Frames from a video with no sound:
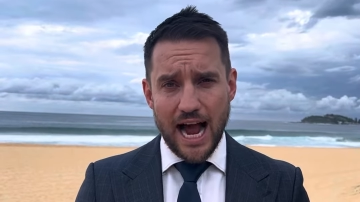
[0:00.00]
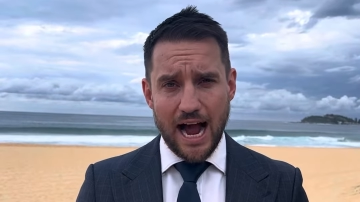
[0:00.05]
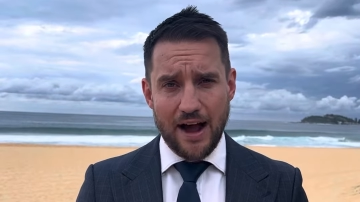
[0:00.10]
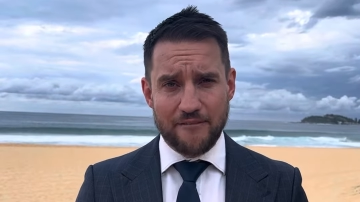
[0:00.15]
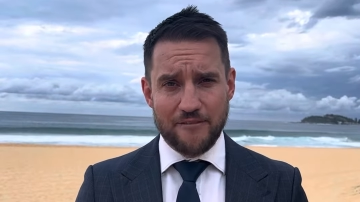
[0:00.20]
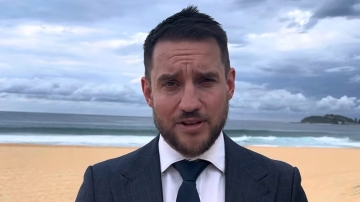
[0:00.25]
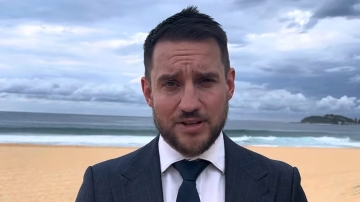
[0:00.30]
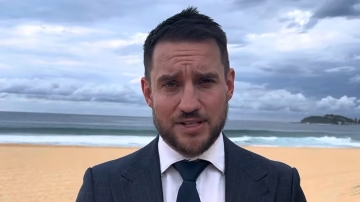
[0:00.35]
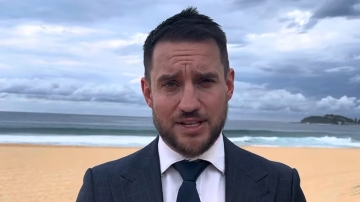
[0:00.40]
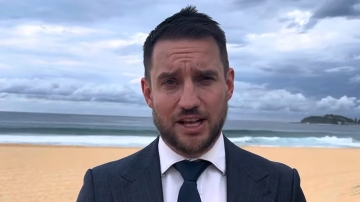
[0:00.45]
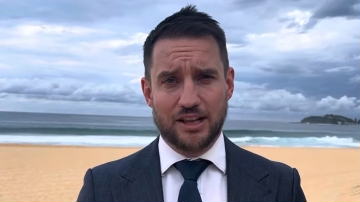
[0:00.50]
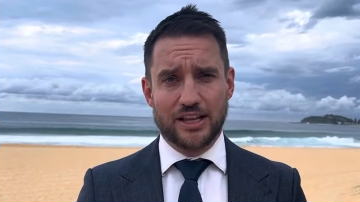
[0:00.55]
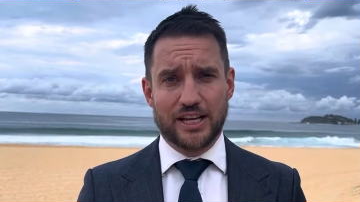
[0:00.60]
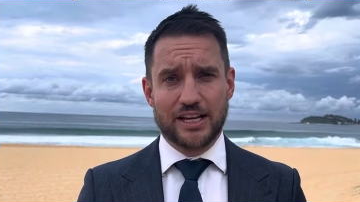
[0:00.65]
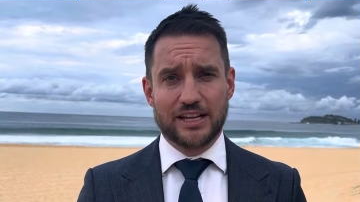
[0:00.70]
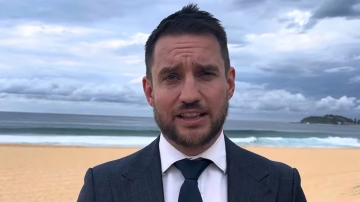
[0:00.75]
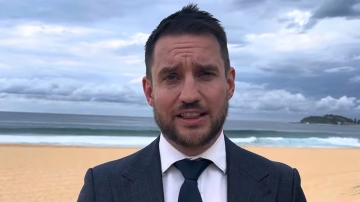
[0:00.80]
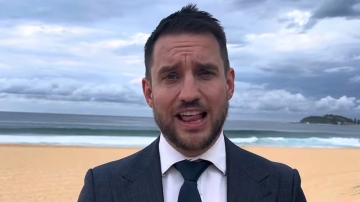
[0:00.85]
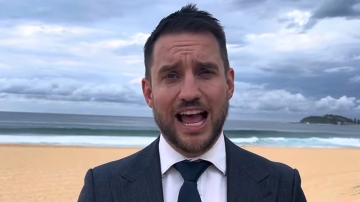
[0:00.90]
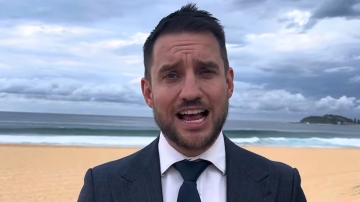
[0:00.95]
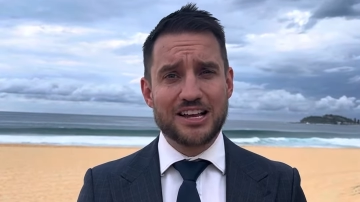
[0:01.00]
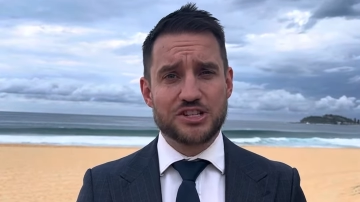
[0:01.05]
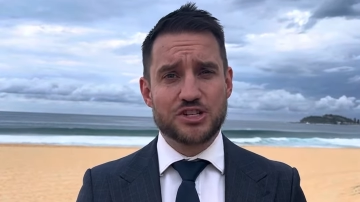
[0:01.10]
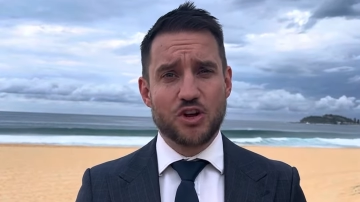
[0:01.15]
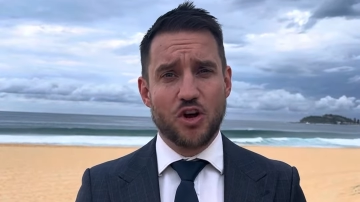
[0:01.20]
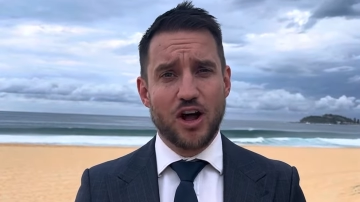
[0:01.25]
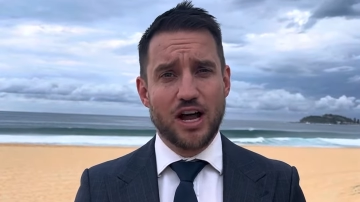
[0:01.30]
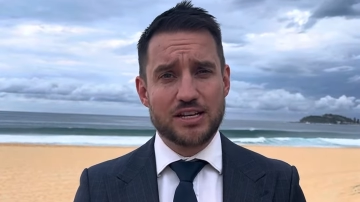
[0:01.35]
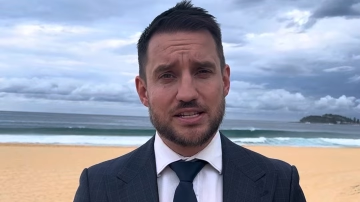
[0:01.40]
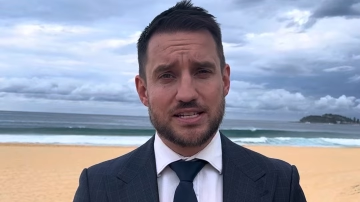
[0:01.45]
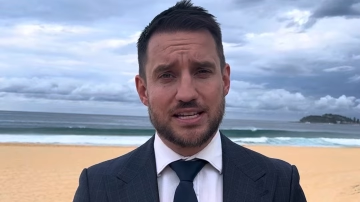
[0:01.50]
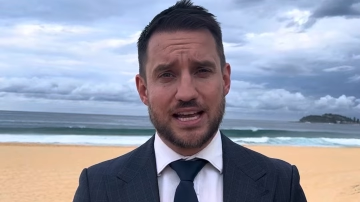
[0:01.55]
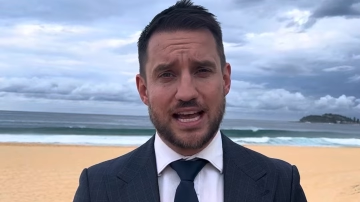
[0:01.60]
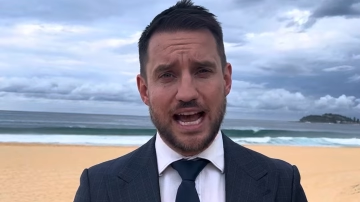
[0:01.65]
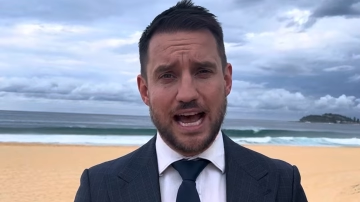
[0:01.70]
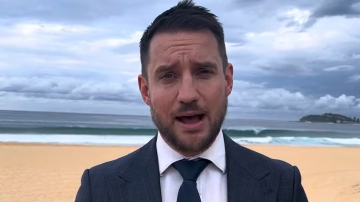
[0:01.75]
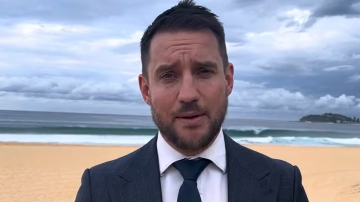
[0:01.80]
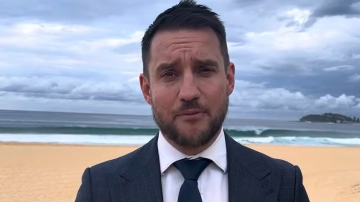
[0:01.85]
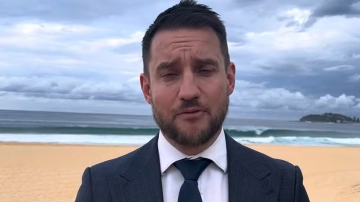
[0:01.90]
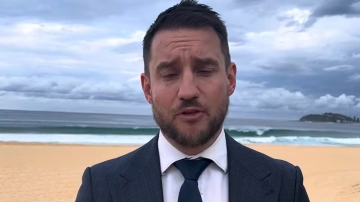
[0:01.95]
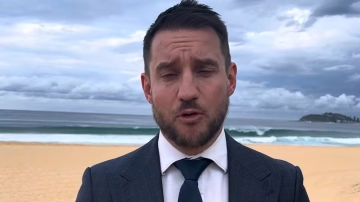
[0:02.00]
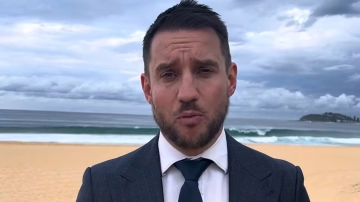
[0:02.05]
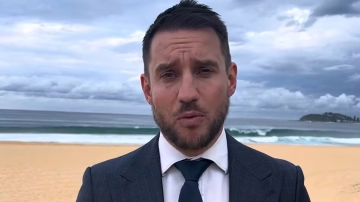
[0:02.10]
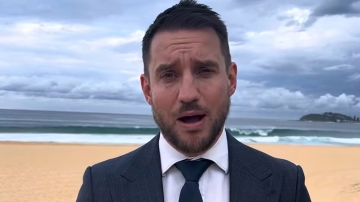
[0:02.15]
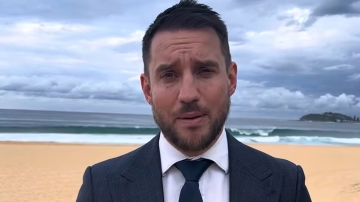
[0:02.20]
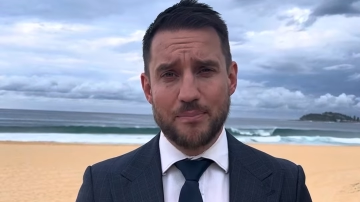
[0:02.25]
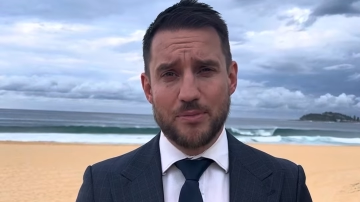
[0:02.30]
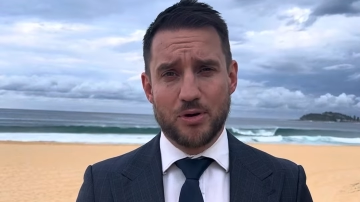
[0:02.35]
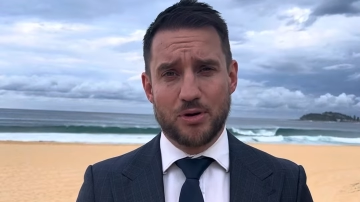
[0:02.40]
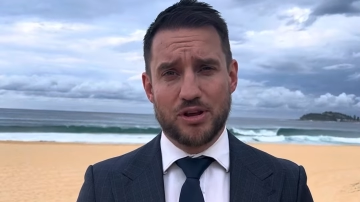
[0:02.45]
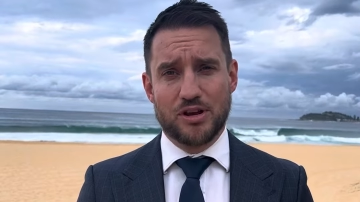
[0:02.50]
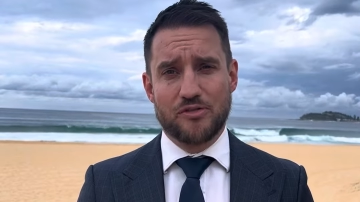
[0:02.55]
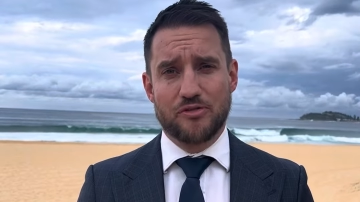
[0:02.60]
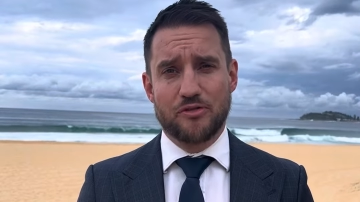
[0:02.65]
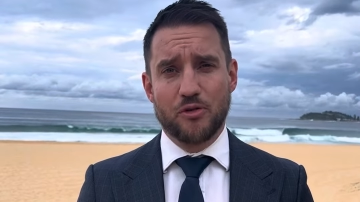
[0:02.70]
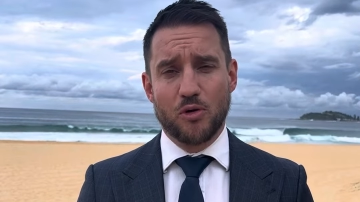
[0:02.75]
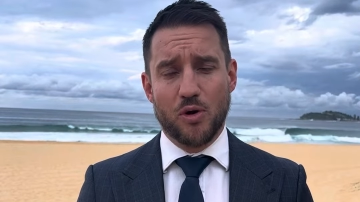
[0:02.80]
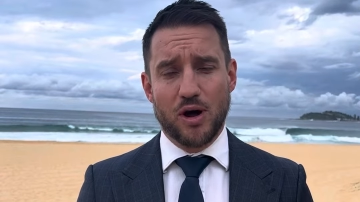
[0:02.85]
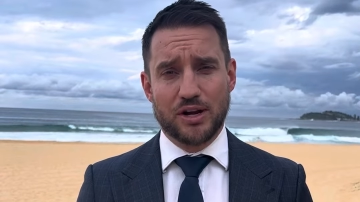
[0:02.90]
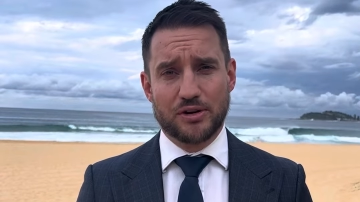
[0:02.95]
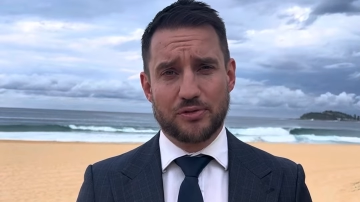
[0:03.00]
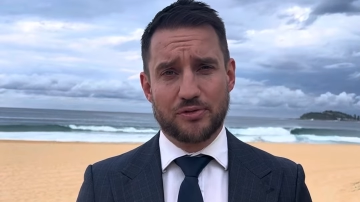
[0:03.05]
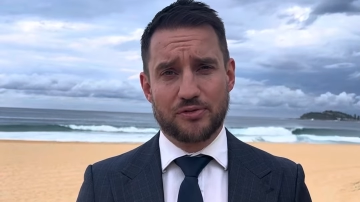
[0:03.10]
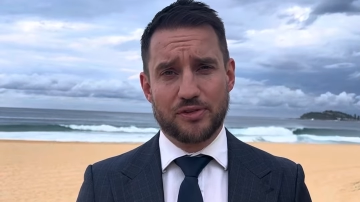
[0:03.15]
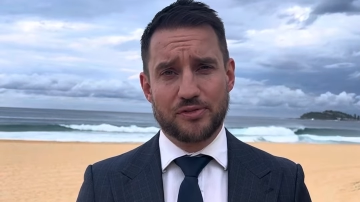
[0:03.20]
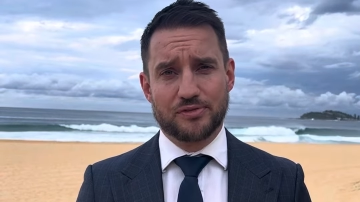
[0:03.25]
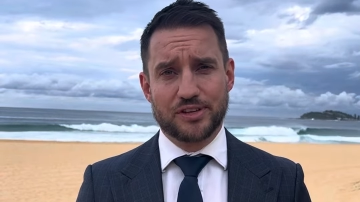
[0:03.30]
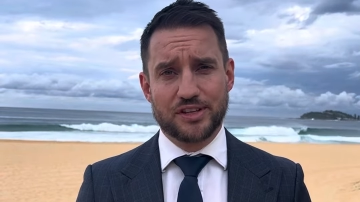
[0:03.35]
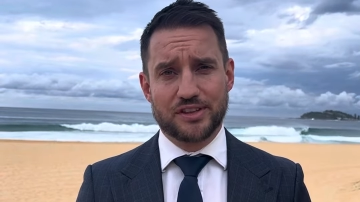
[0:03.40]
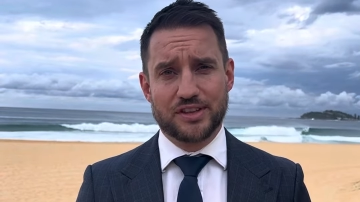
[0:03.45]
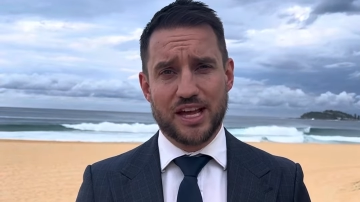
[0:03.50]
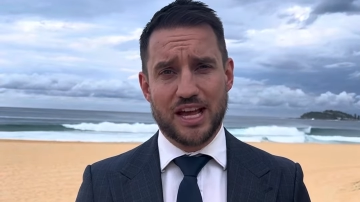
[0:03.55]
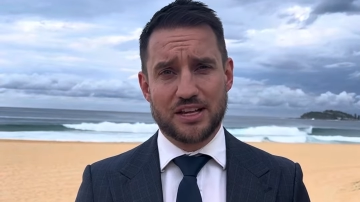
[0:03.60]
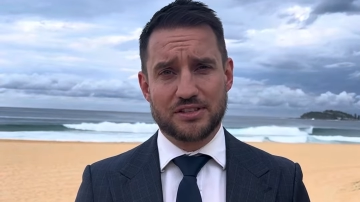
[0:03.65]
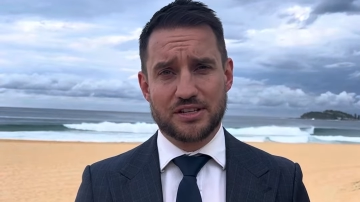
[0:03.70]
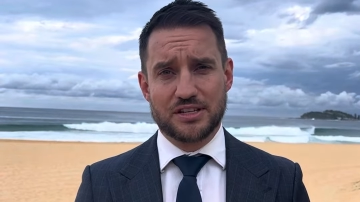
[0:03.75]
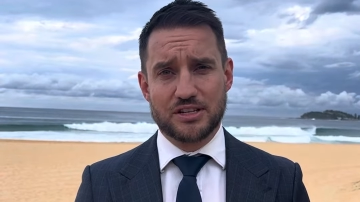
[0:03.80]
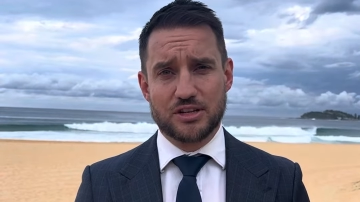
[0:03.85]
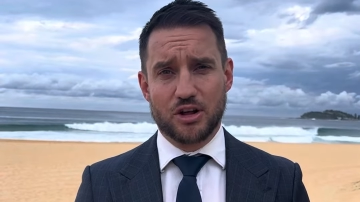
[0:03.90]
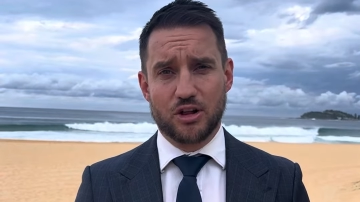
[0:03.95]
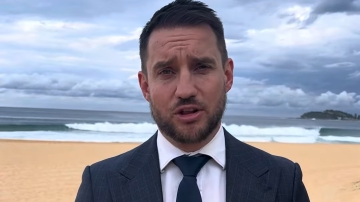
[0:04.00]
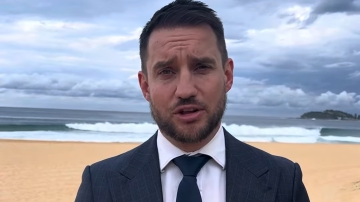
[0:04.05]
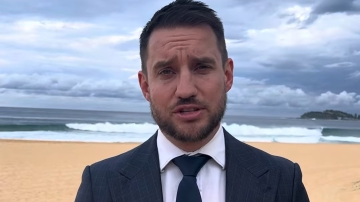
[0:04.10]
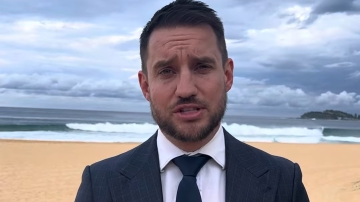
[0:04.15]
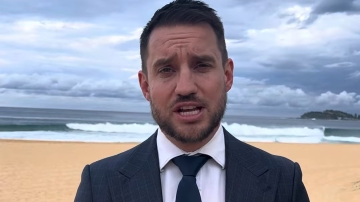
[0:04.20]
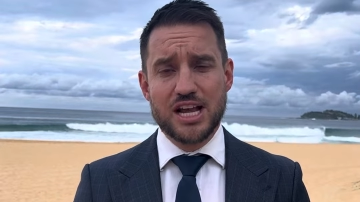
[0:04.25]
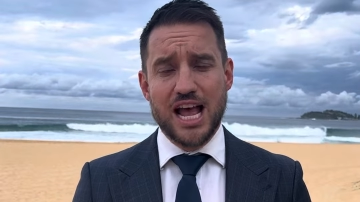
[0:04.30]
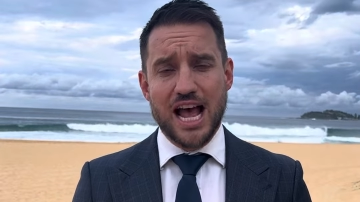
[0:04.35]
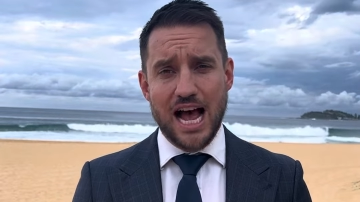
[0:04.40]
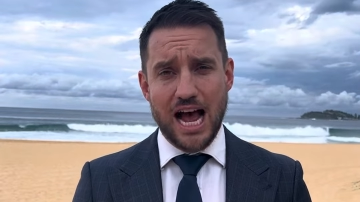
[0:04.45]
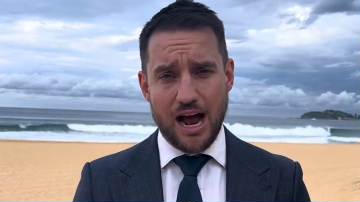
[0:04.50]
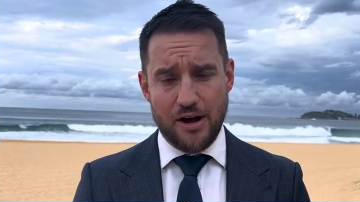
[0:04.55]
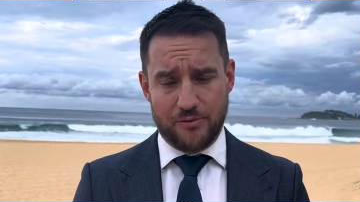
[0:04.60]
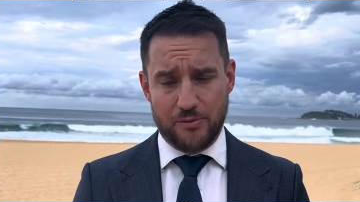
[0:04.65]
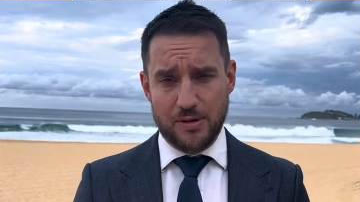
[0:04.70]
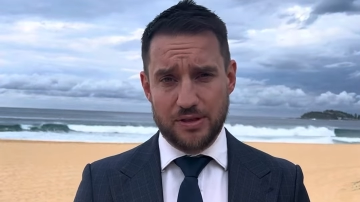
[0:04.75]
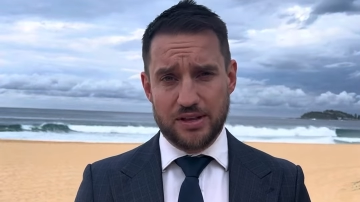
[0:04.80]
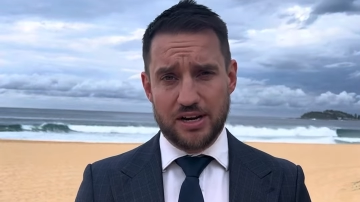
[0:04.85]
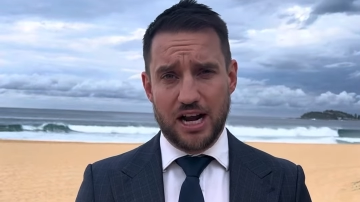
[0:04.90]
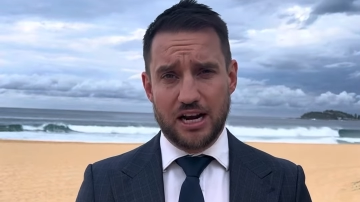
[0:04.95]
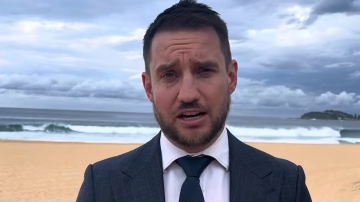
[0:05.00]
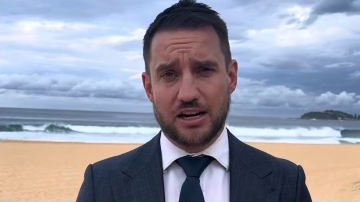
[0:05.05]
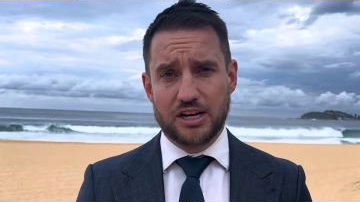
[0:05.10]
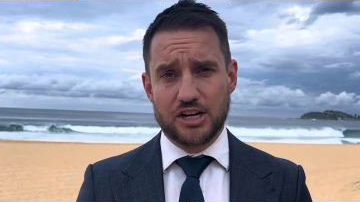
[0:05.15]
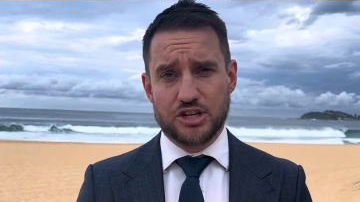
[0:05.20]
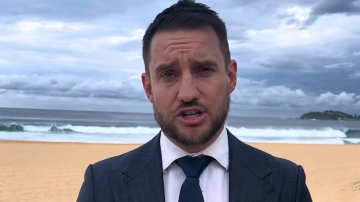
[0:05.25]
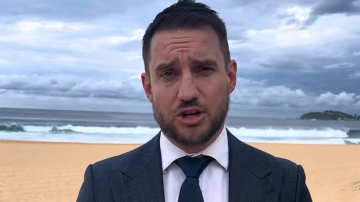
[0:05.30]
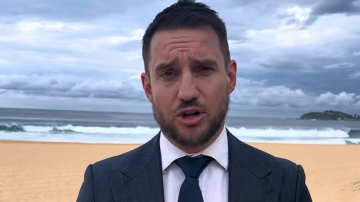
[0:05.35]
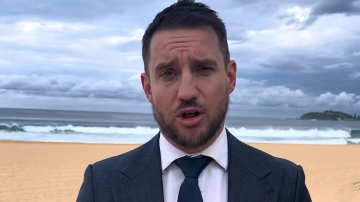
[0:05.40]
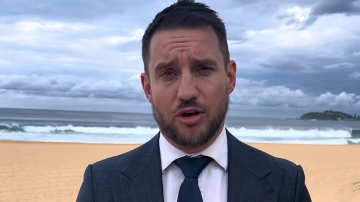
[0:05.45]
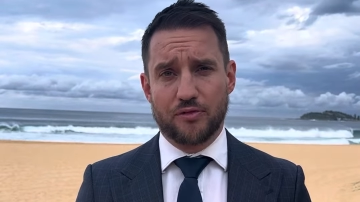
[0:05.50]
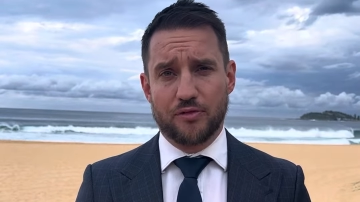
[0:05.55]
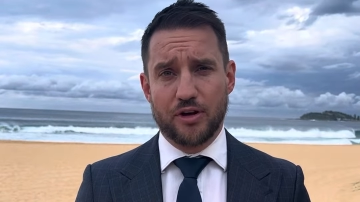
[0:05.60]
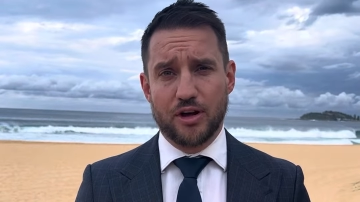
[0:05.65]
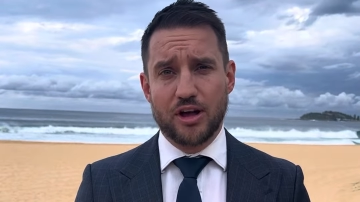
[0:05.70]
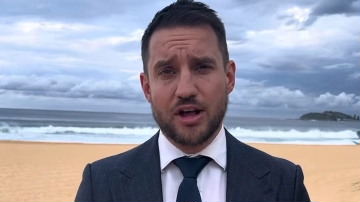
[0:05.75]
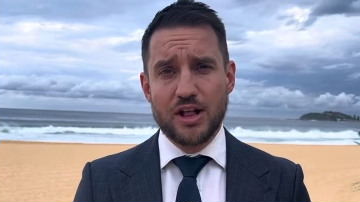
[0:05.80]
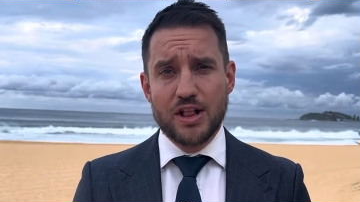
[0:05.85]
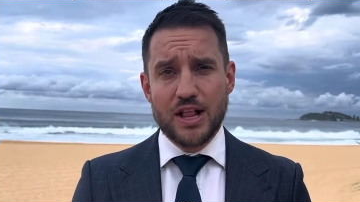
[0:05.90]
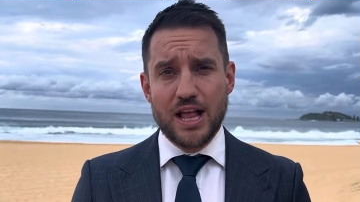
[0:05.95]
for selling last night for $1,450,000 with an unconditional offer.